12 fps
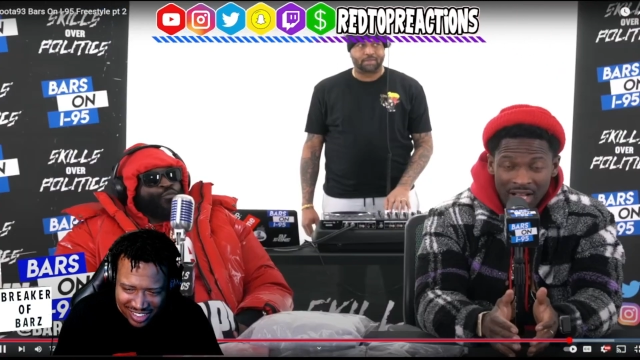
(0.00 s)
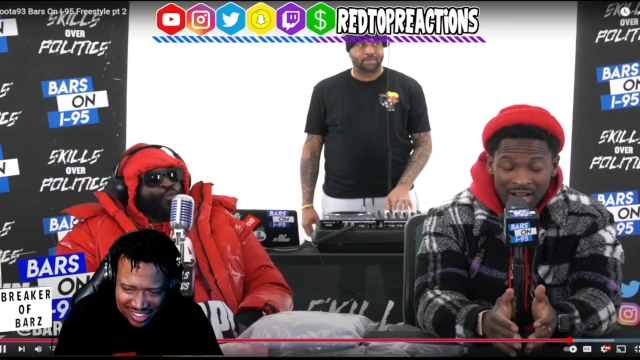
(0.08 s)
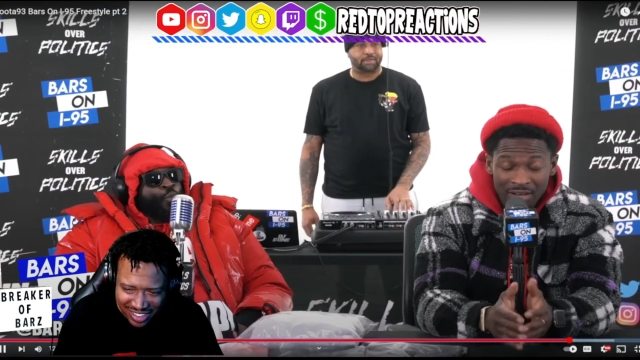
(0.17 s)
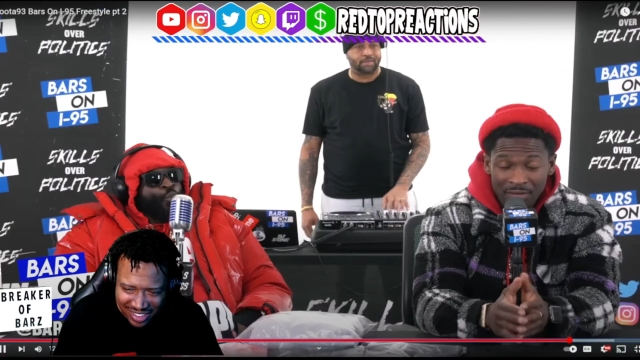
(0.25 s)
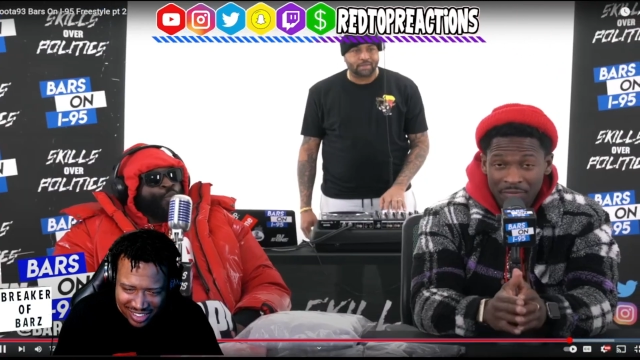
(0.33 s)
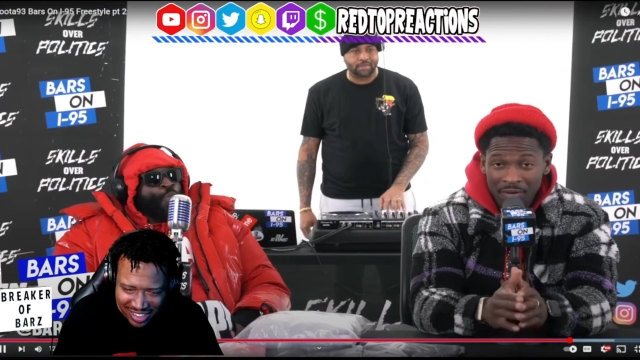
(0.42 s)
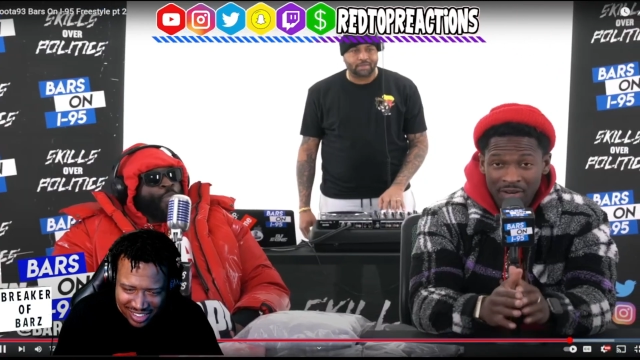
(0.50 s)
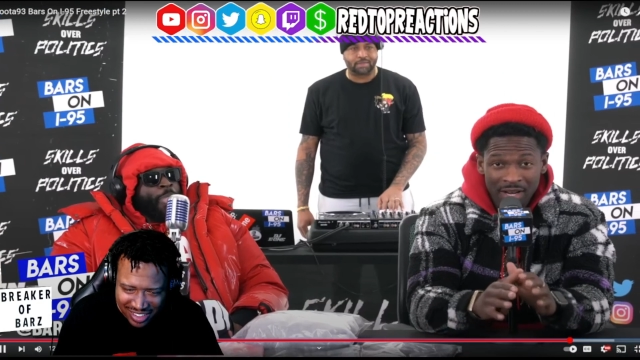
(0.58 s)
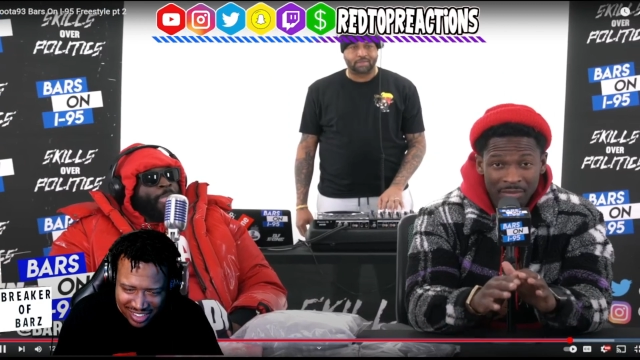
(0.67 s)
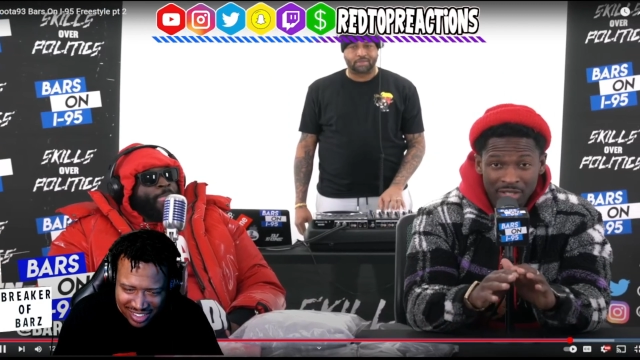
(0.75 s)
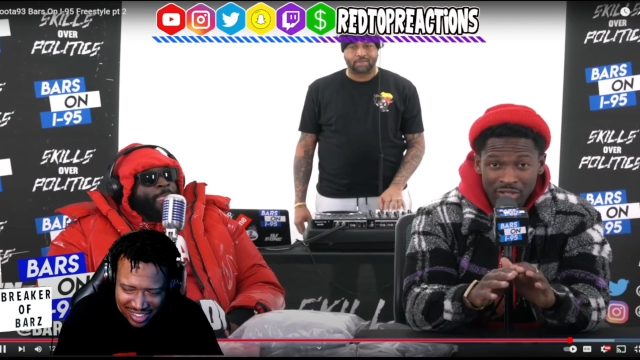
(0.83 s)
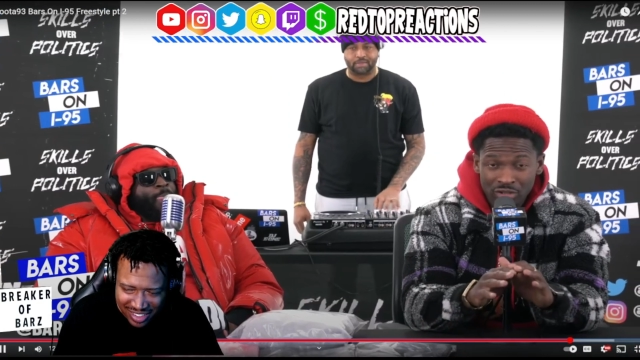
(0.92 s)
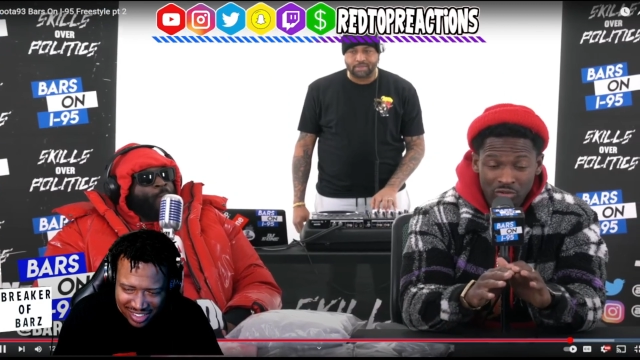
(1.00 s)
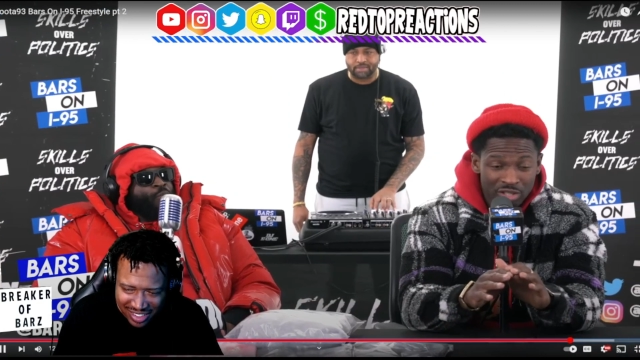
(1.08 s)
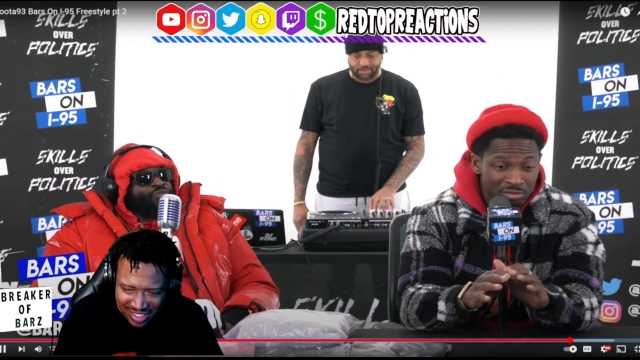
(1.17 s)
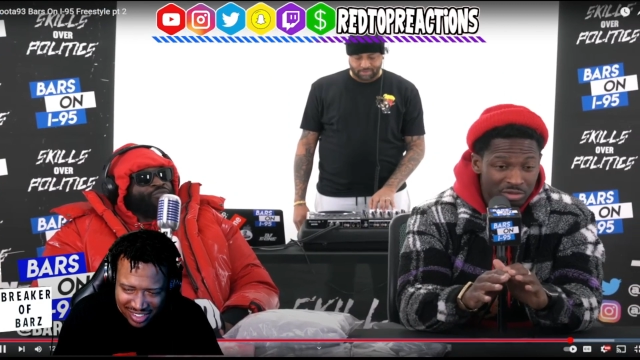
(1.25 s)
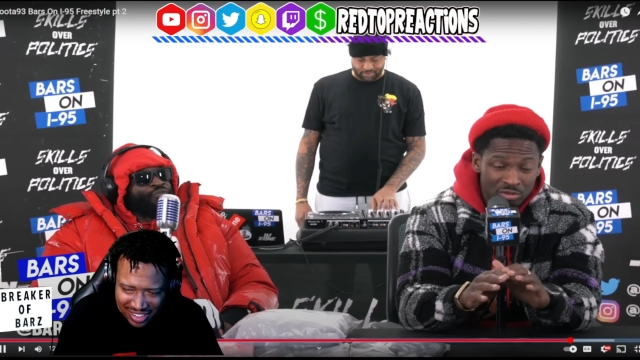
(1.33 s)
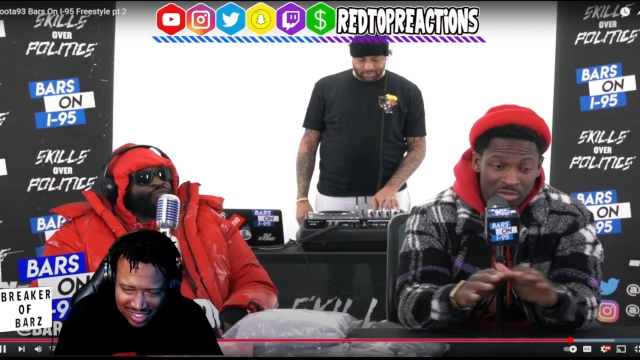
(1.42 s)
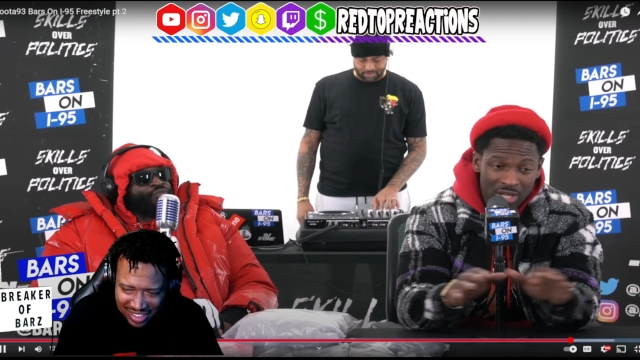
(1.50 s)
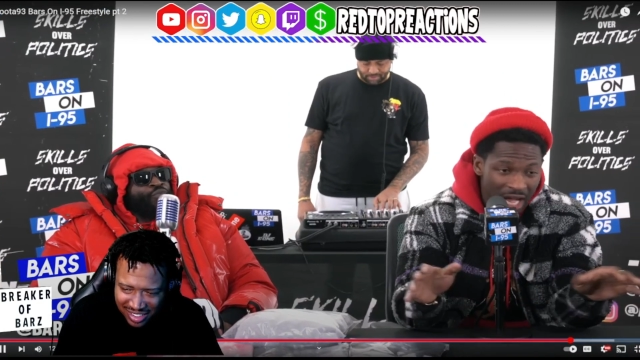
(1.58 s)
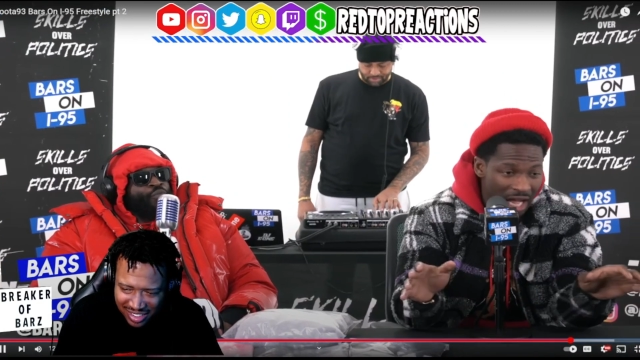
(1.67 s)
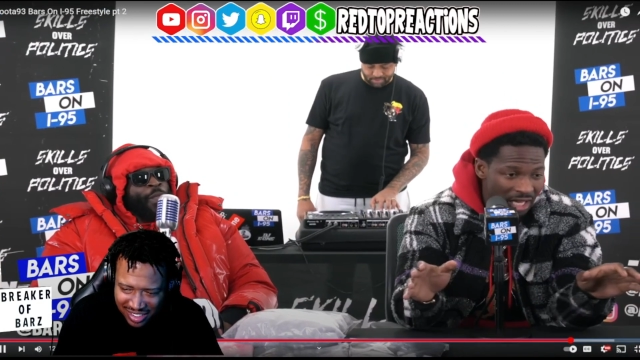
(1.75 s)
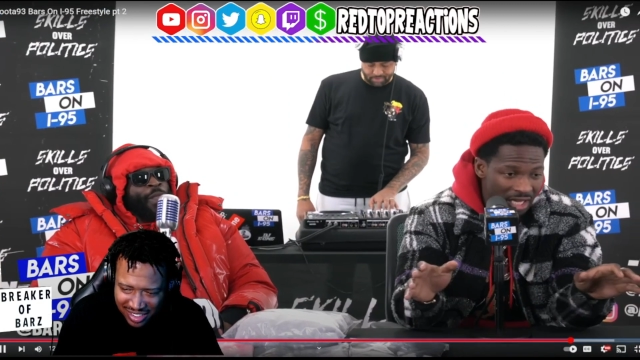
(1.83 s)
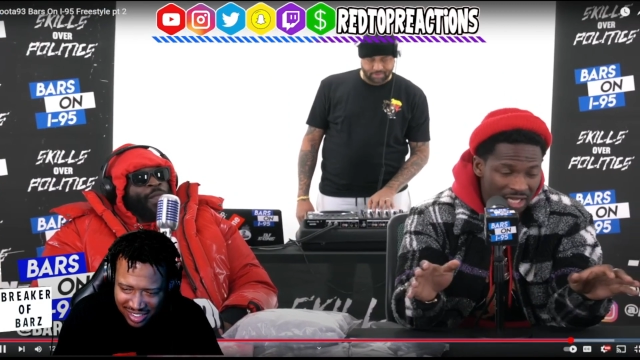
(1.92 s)
Speaker 1: I don't give a fuck how many streams you
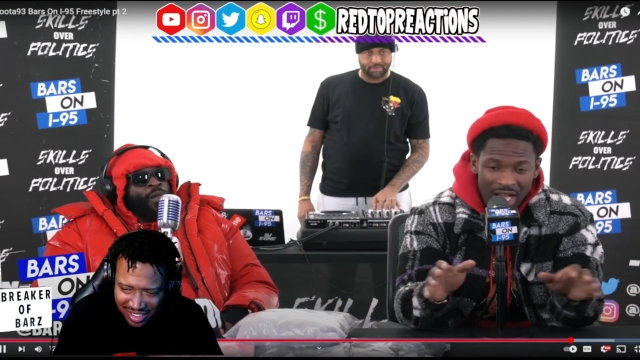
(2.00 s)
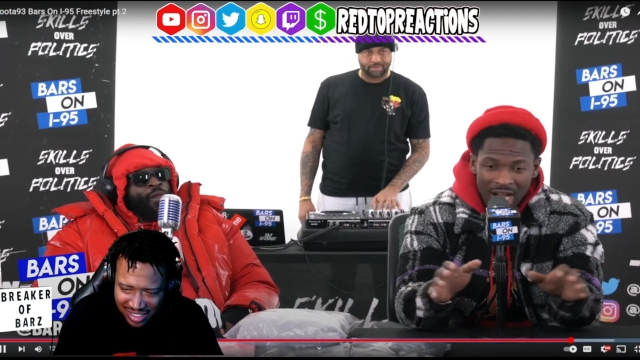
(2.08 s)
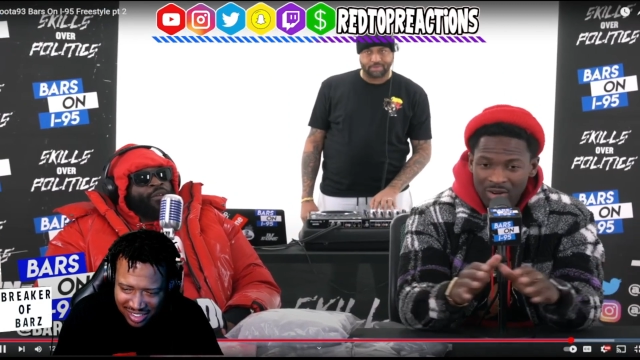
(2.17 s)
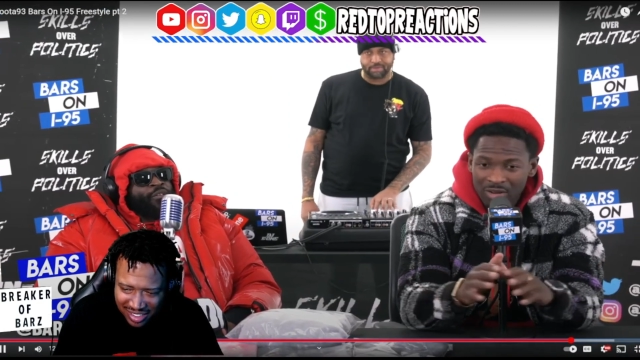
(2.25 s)
got. I